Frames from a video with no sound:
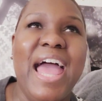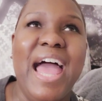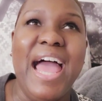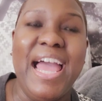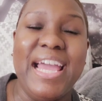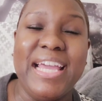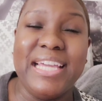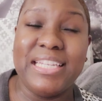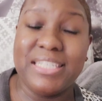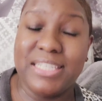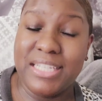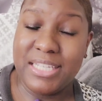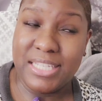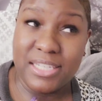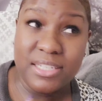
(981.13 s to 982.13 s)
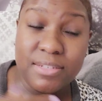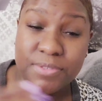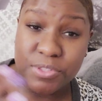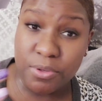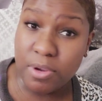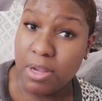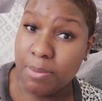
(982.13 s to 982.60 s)
And he lifts
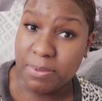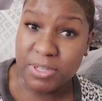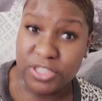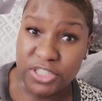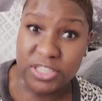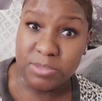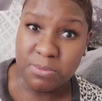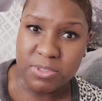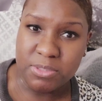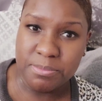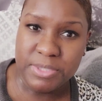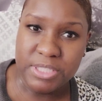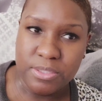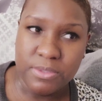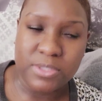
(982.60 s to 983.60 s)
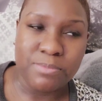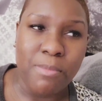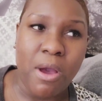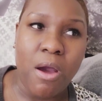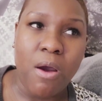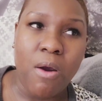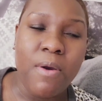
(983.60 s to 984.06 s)
her up because she's supposed to be so
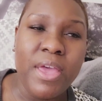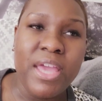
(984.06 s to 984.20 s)
small.